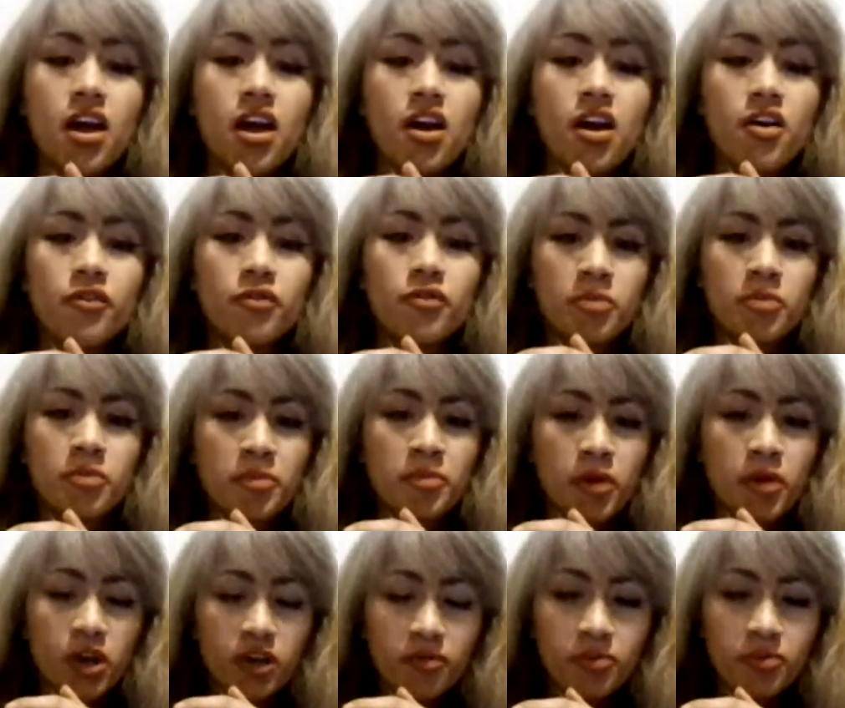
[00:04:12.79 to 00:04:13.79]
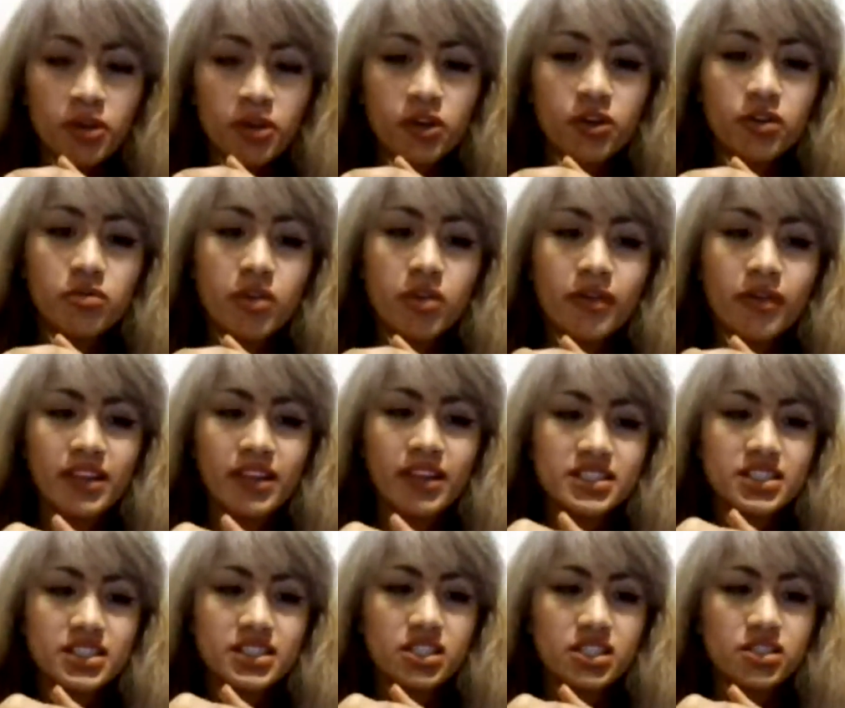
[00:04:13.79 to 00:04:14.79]
From my point of view,
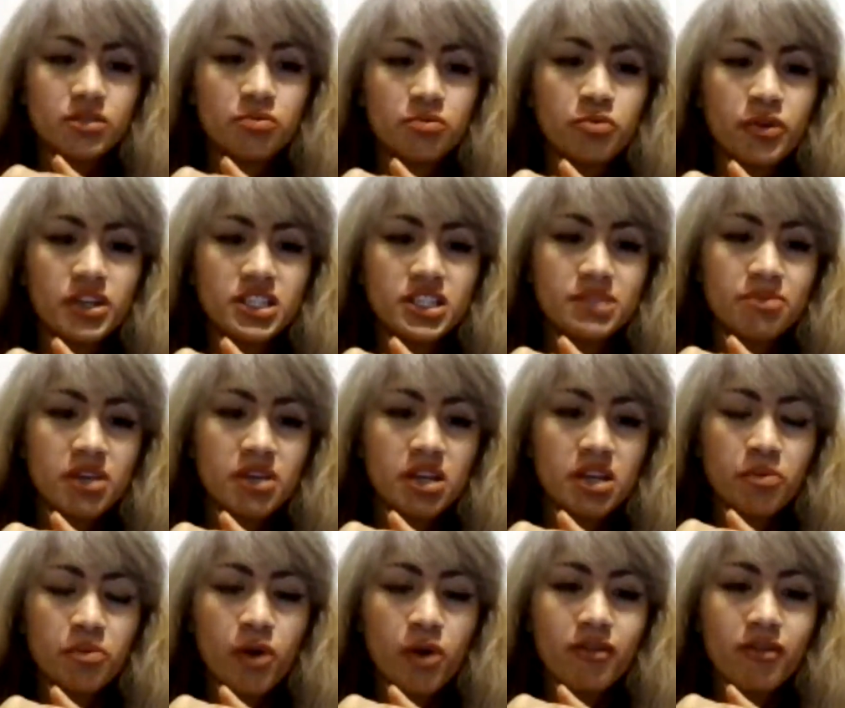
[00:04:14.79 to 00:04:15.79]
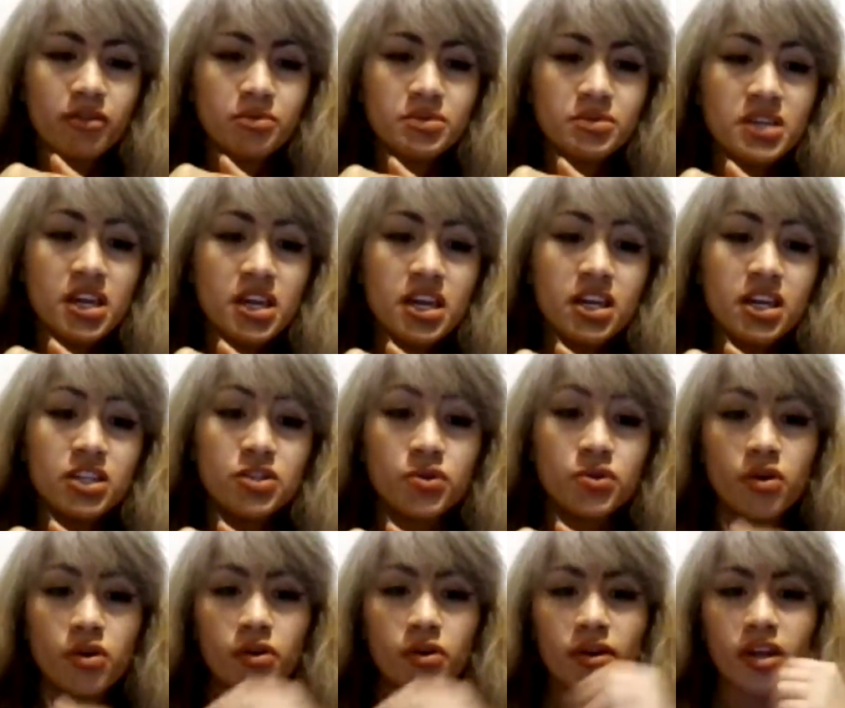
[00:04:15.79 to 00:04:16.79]
globalization brings many problems to
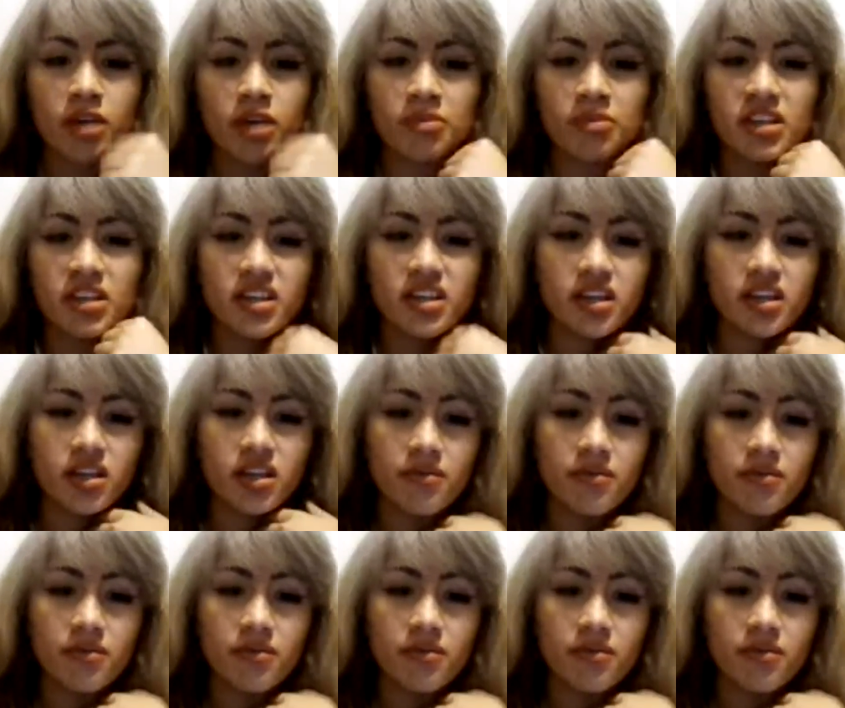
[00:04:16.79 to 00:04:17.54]
our community,